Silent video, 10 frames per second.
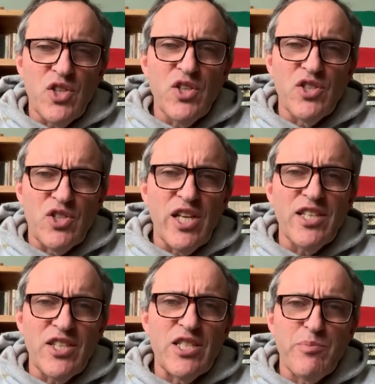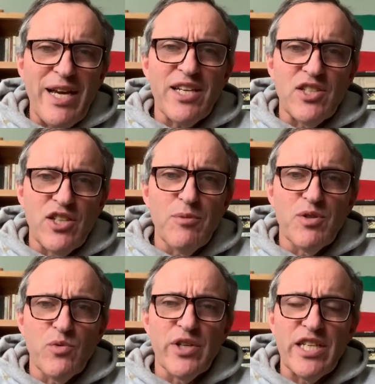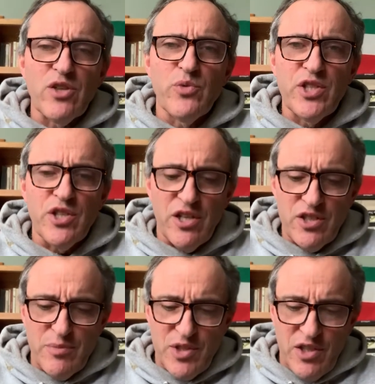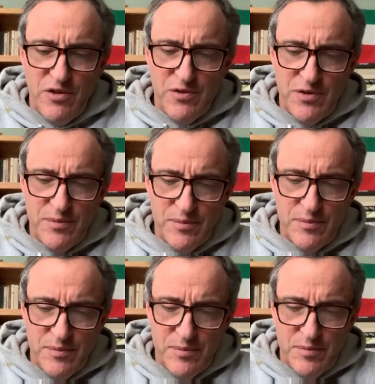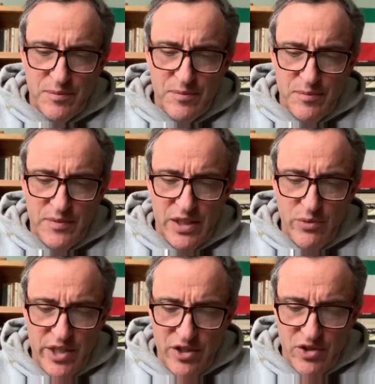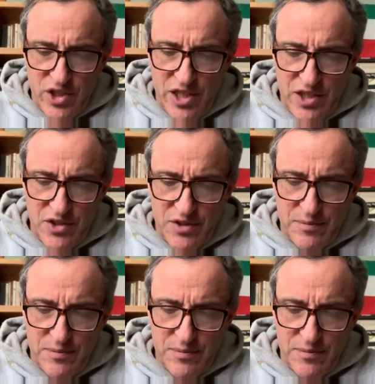is glad that he's back in Dublin, where he can recharge himself and re-energize.